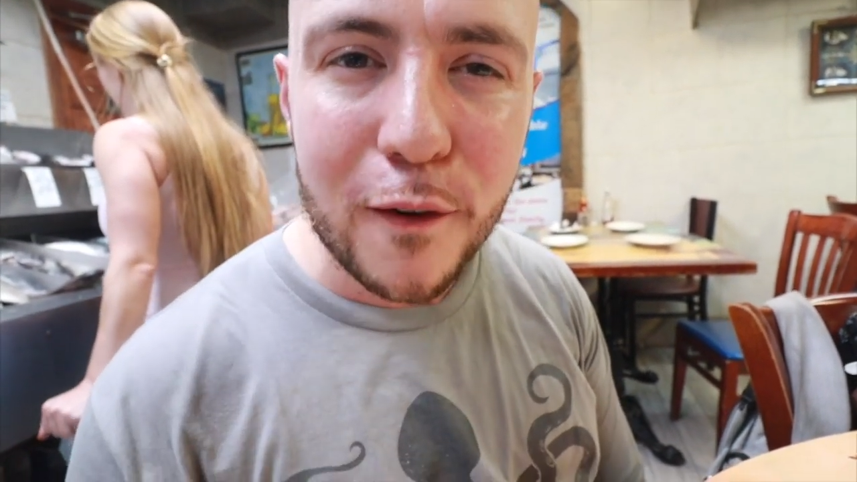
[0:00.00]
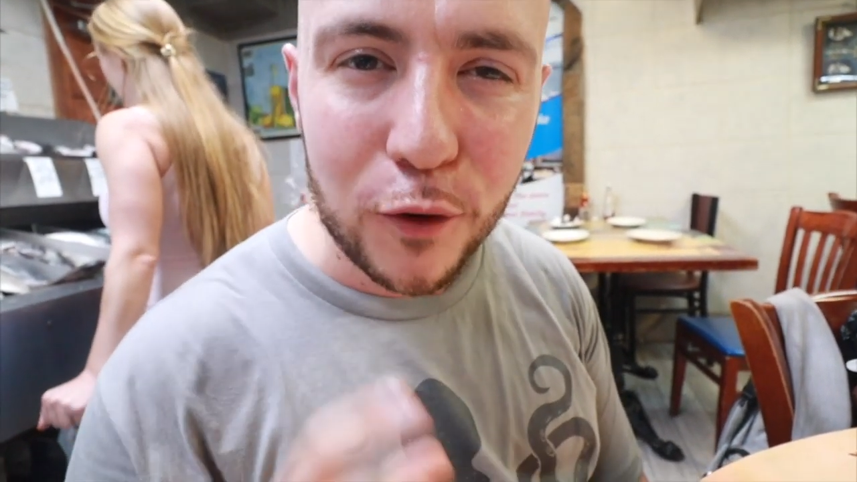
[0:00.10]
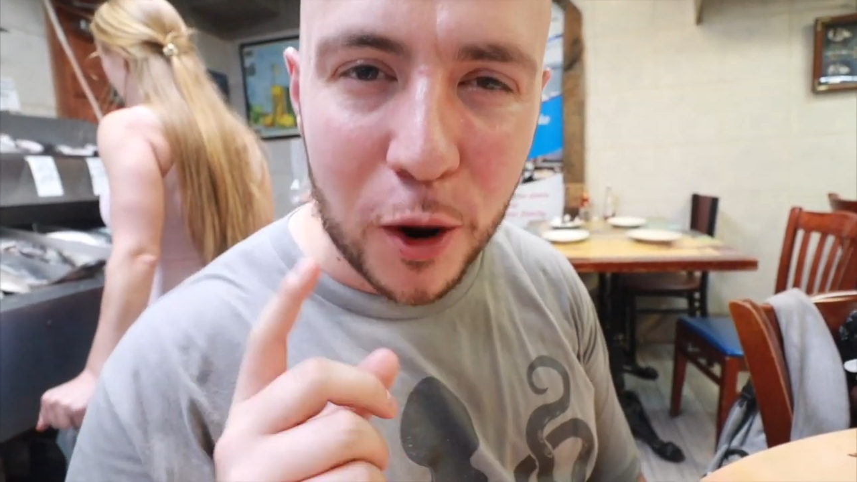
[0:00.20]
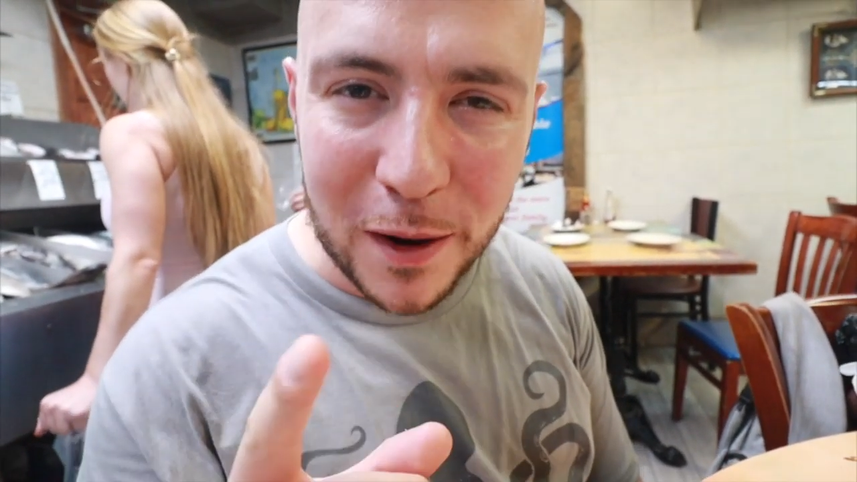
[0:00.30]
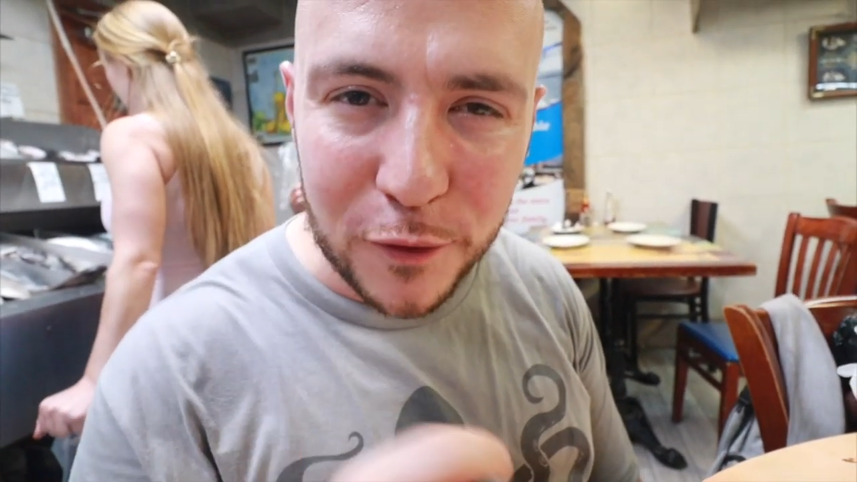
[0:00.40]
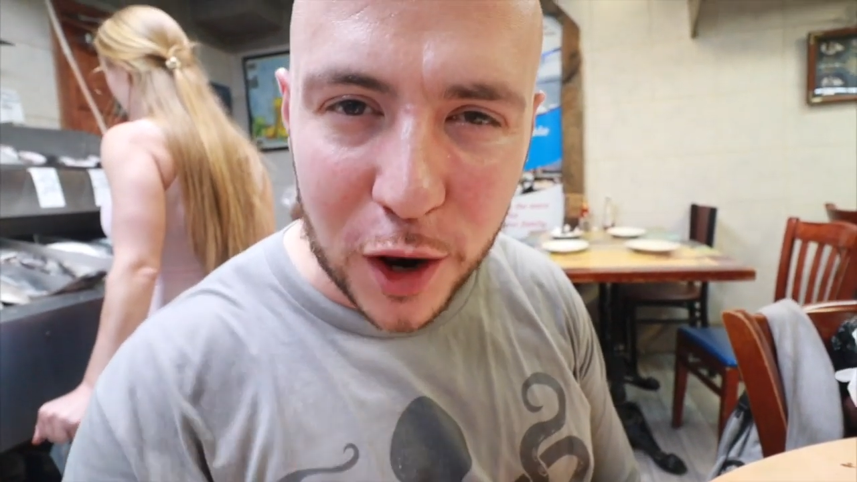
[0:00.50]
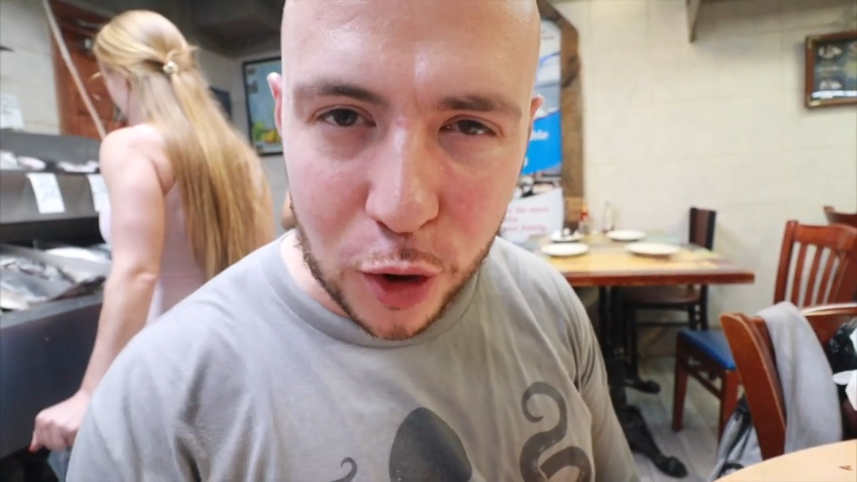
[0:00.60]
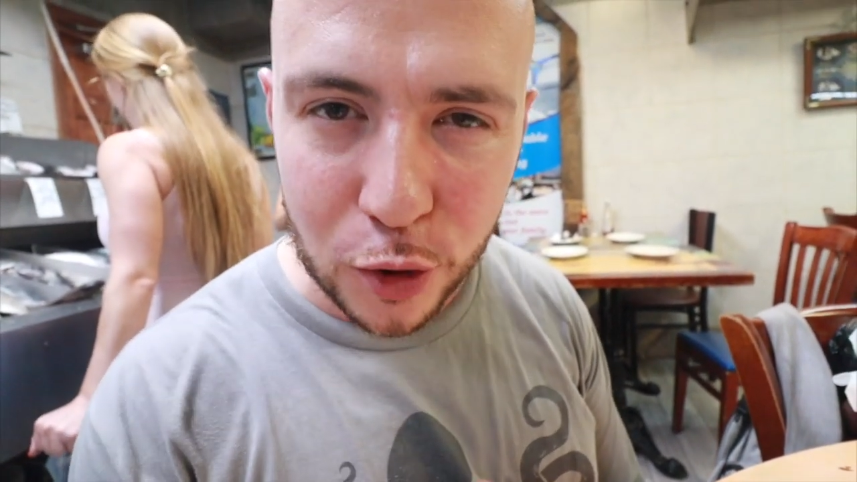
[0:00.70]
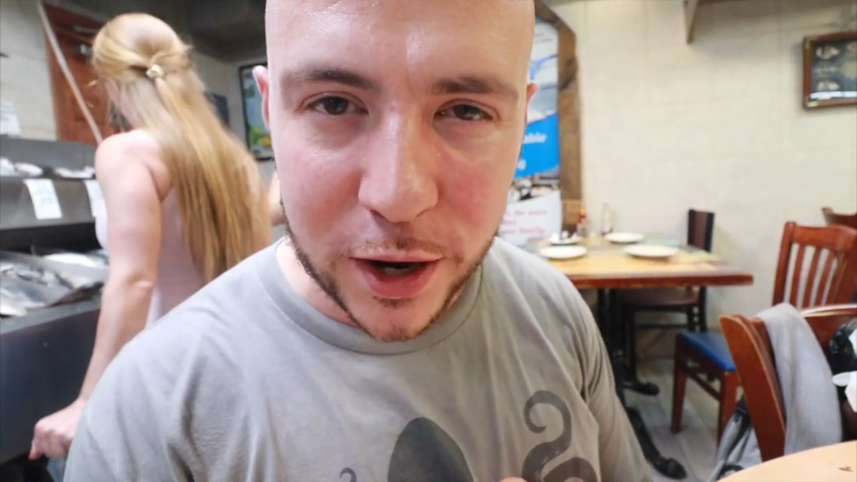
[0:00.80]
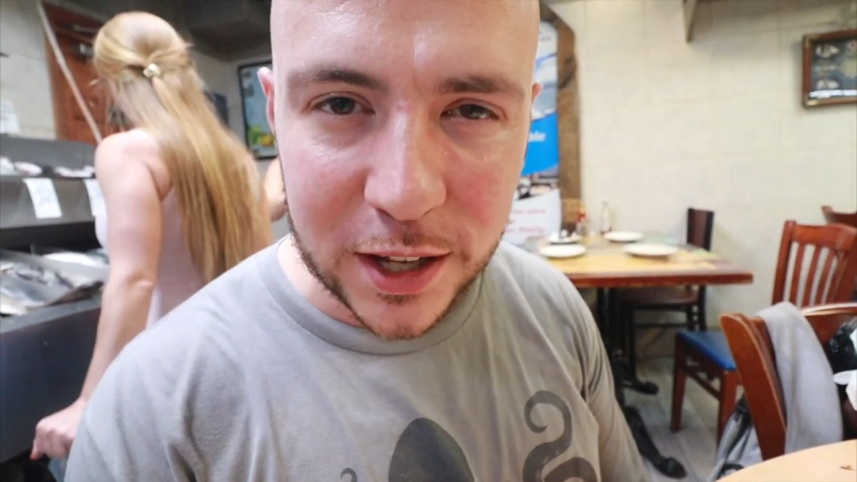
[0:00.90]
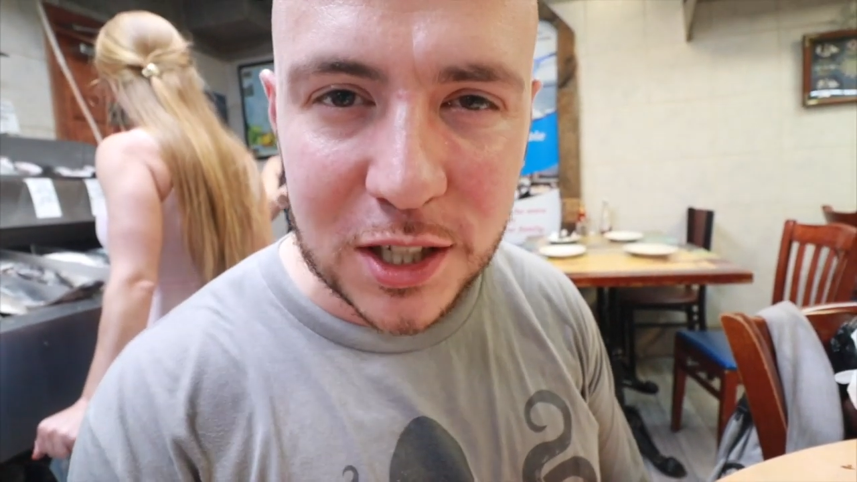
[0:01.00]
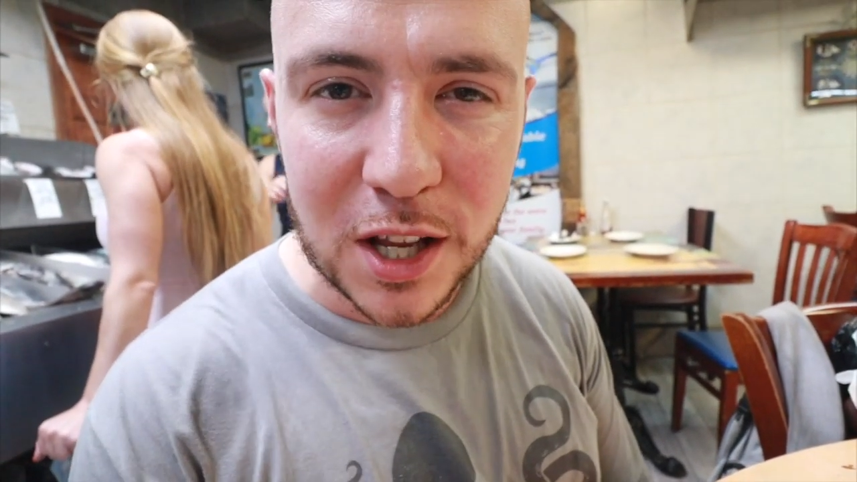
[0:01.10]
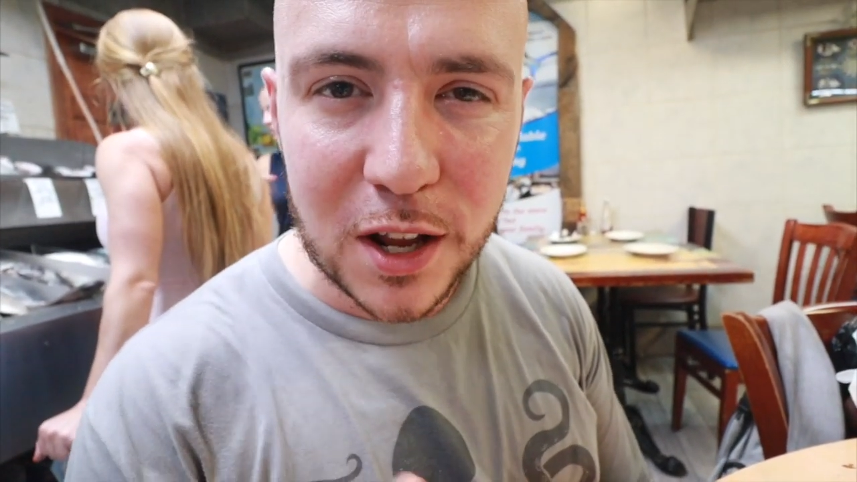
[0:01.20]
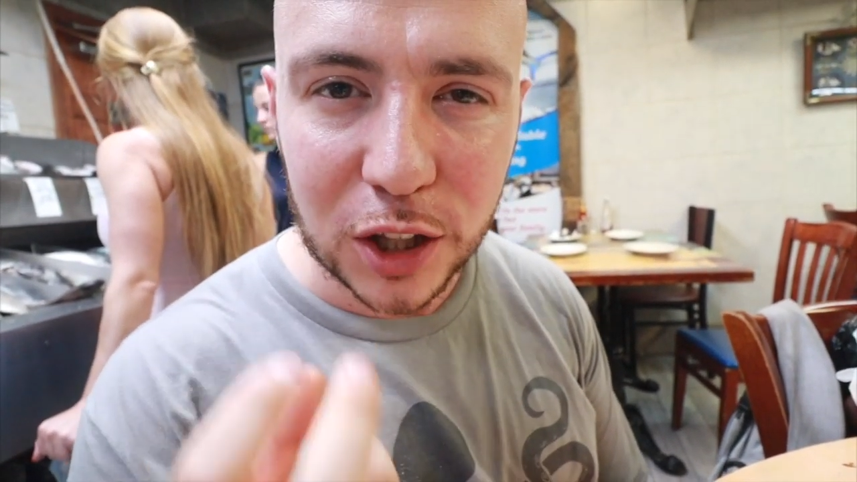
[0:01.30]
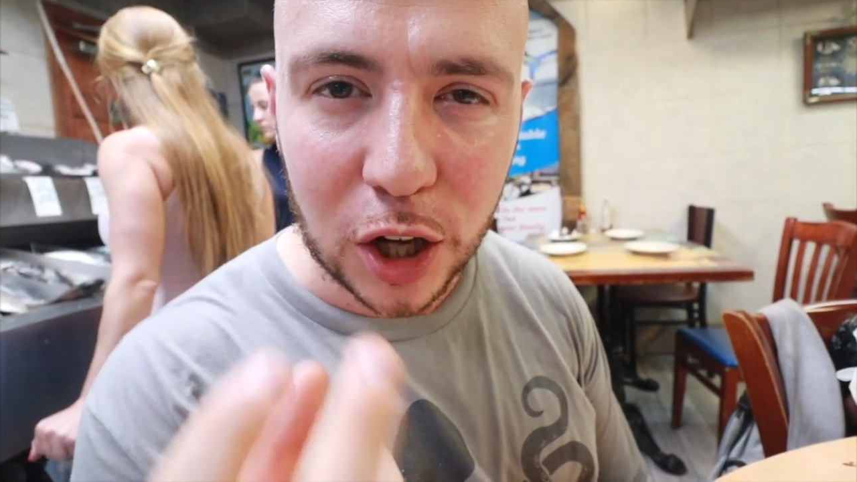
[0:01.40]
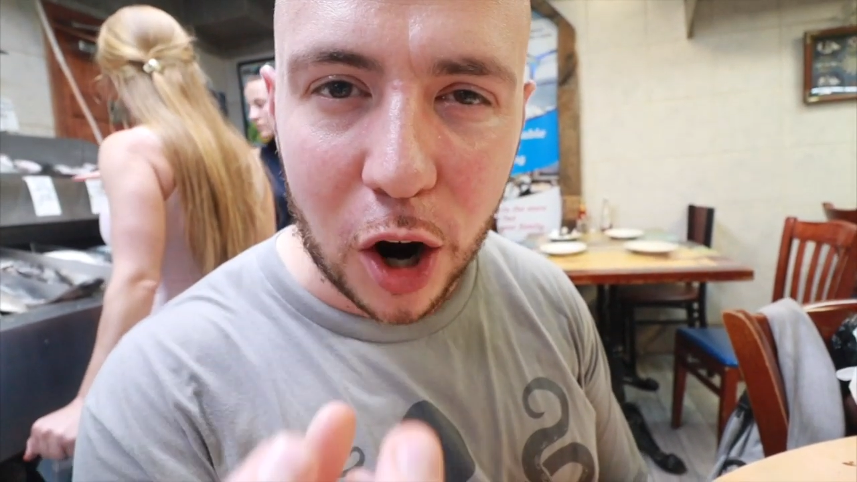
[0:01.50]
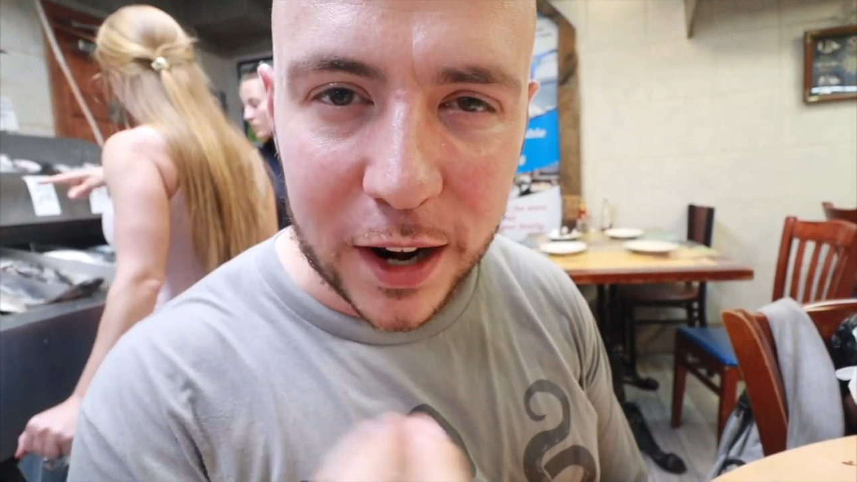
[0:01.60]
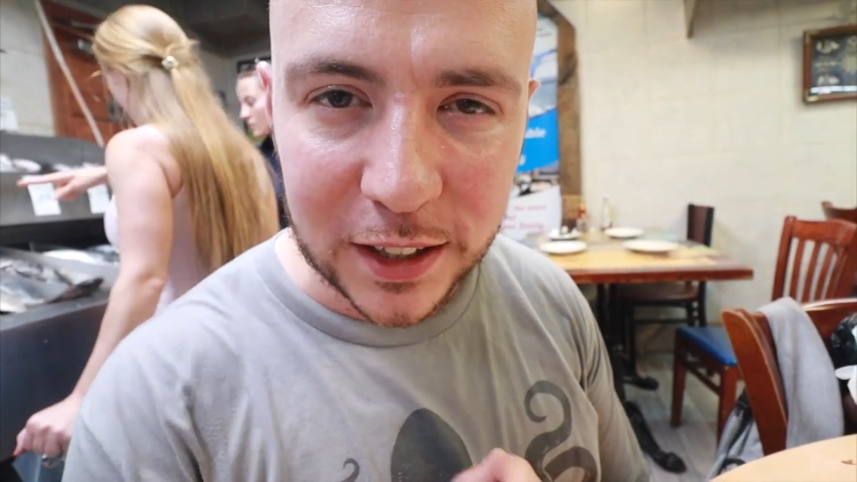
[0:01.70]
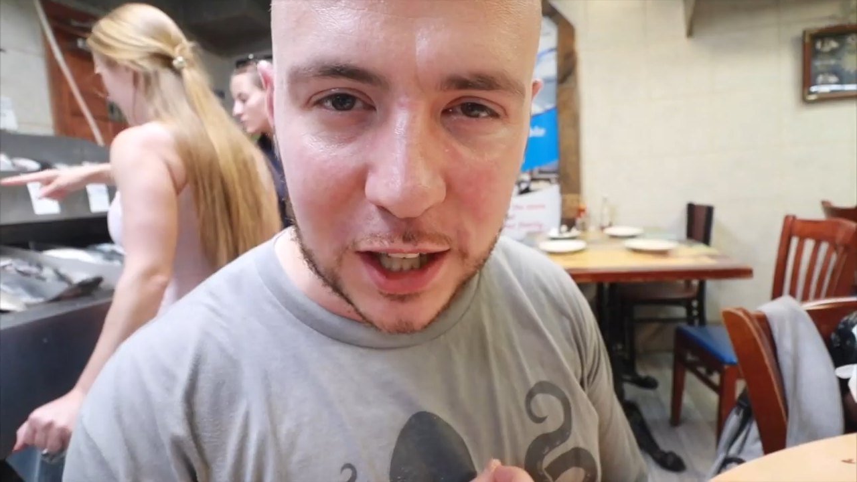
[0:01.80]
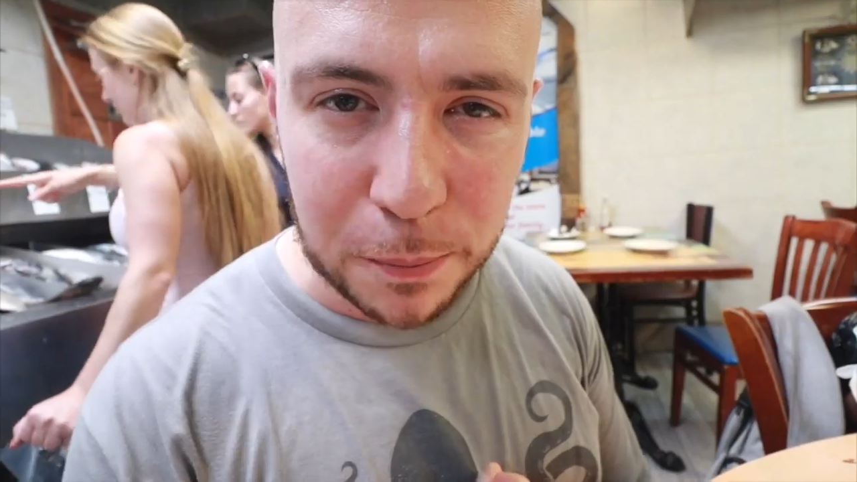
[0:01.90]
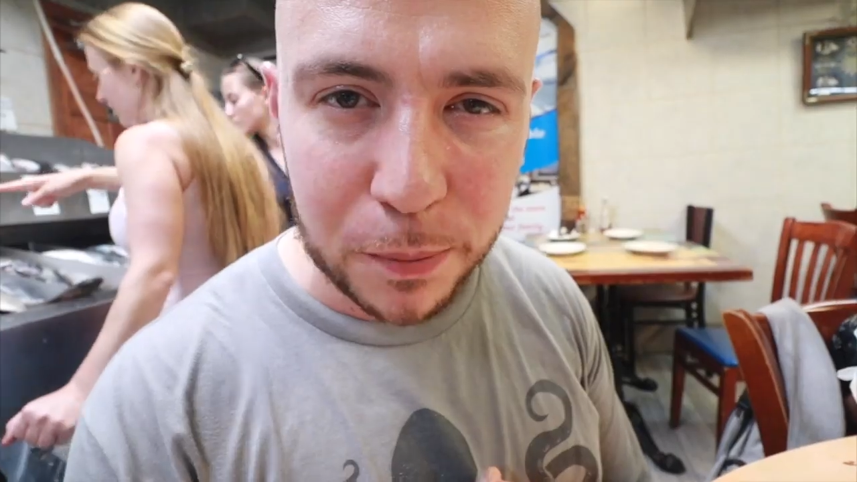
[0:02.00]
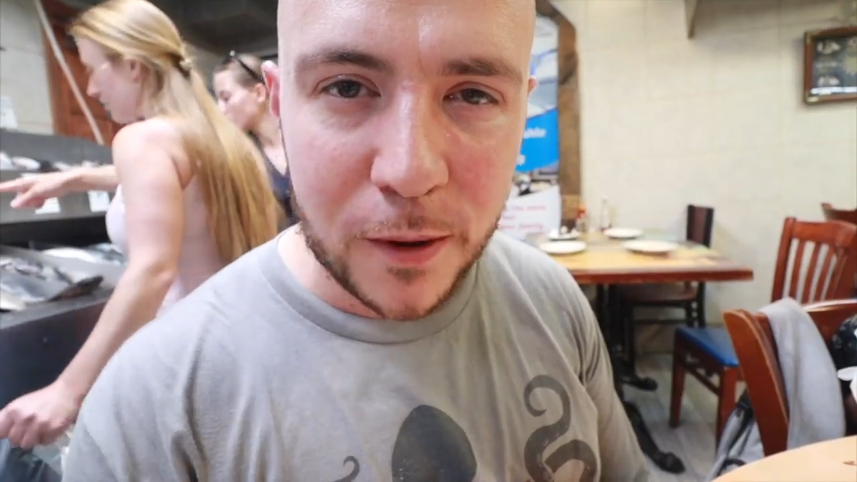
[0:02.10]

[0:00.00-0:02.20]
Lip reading: for all my fellow Greeks, the garlic dip.